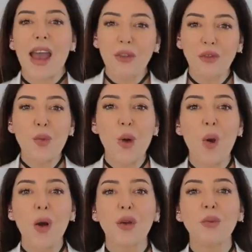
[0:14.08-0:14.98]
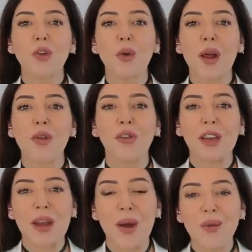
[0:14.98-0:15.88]
Hey everyone, welcome to another
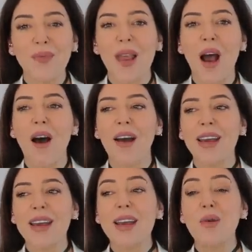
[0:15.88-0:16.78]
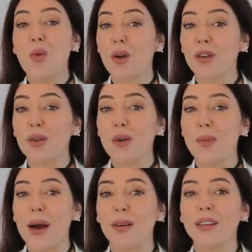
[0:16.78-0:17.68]
video. I want to talk
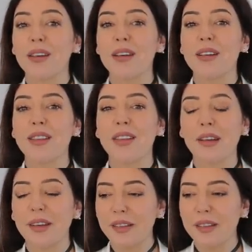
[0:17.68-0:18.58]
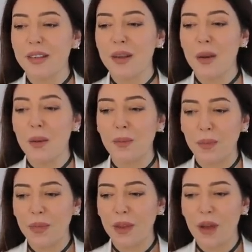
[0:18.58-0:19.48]
about this,
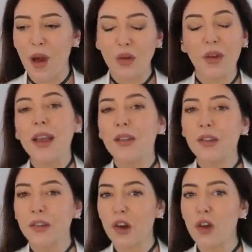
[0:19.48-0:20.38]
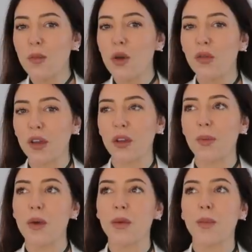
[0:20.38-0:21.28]
I think it's slow moving at the
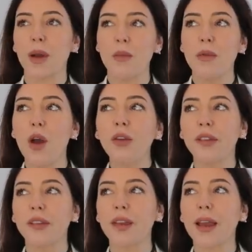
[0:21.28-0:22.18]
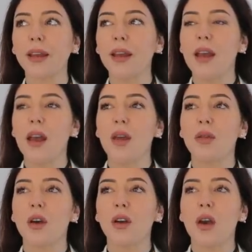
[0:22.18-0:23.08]
moment, but I'm noticing
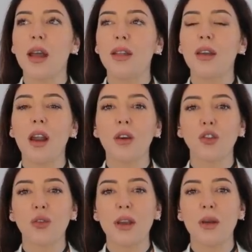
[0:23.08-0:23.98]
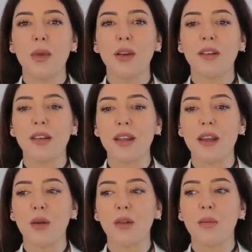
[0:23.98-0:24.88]
that in the luxury community
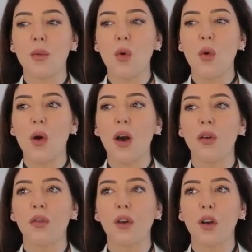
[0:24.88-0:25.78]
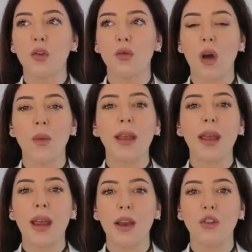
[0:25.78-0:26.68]
there is more of a growing
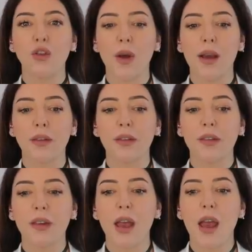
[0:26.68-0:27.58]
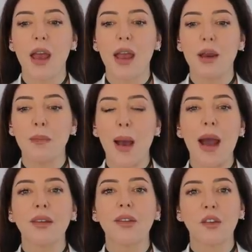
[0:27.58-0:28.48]
interest in
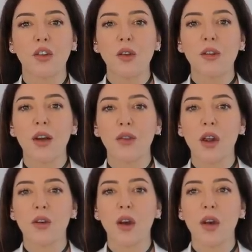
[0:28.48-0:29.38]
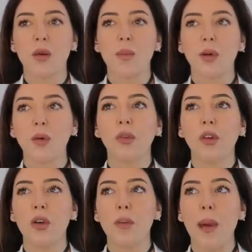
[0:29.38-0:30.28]
bags that don't have a logo, but
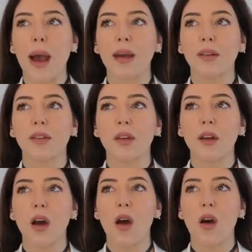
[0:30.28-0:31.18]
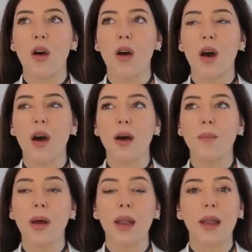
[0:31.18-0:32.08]
also bags that are
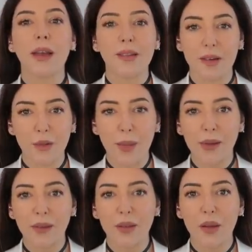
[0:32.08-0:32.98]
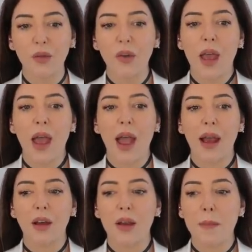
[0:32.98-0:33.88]
um, less expensive.
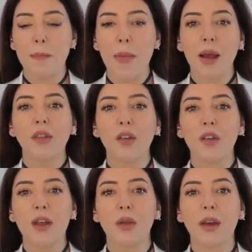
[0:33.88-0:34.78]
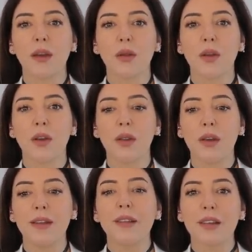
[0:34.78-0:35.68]
And I massively think that
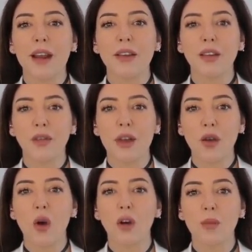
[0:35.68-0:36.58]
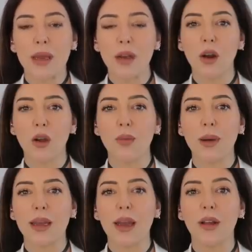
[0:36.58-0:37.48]
the state of the economy
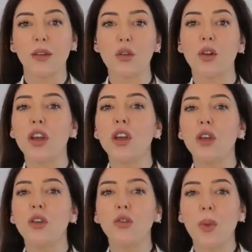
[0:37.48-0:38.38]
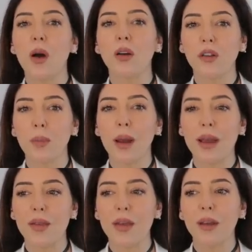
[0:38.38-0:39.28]
globally has got a huge part to
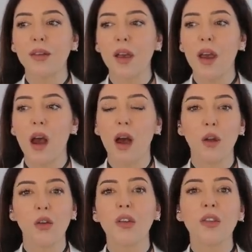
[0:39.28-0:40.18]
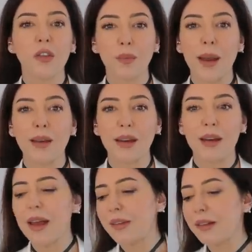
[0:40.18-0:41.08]
play in this. A lot of us are spending
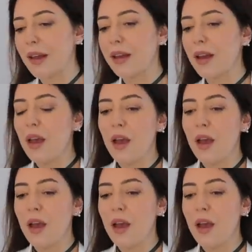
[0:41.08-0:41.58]
less, like